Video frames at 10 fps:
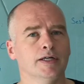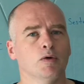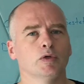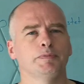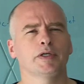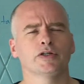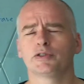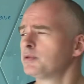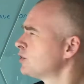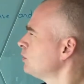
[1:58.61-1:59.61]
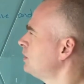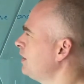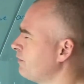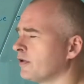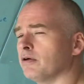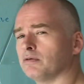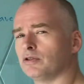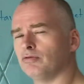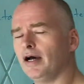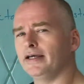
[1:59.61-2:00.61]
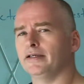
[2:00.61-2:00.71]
was because they were so difficult to write.